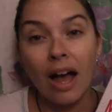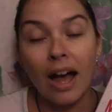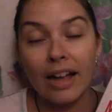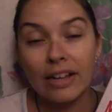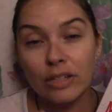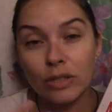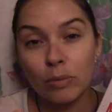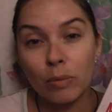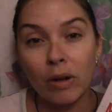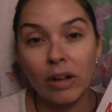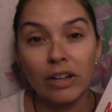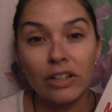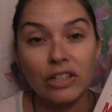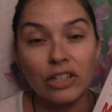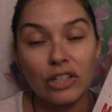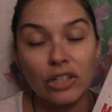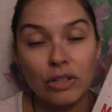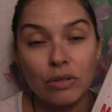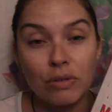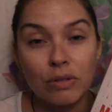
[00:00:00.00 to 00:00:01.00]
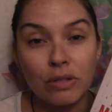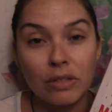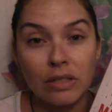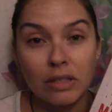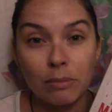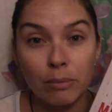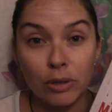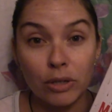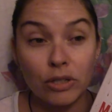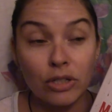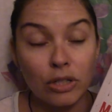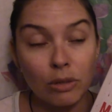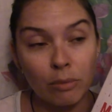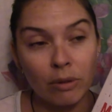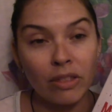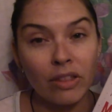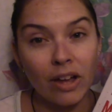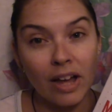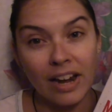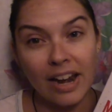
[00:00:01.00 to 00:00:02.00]
I just wanted to use the
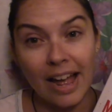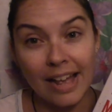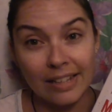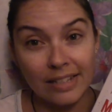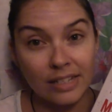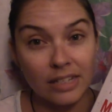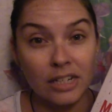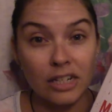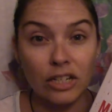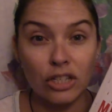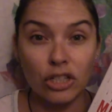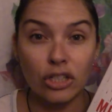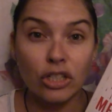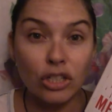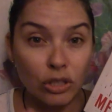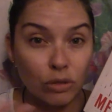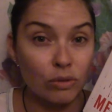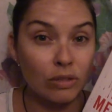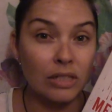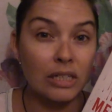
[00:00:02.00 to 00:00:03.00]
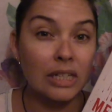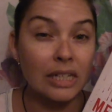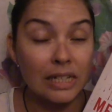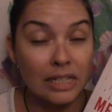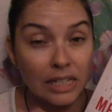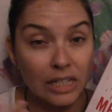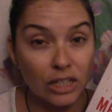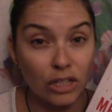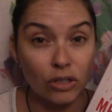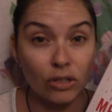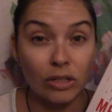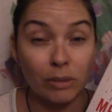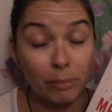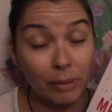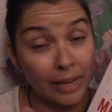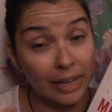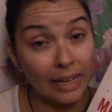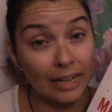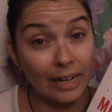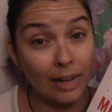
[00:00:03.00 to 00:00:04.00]
booktubeathon as an excuse to continue to
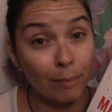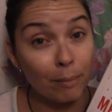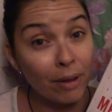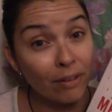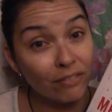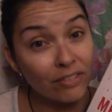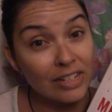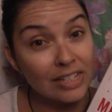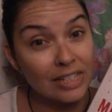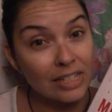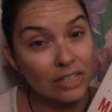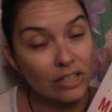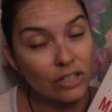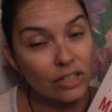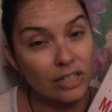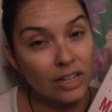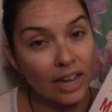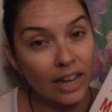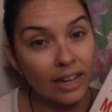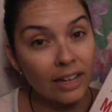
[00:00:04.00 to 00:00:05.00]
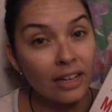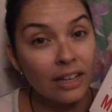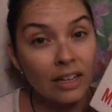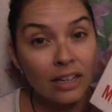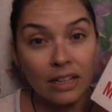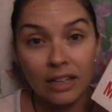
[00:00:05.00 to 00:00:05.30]
pick it up every single day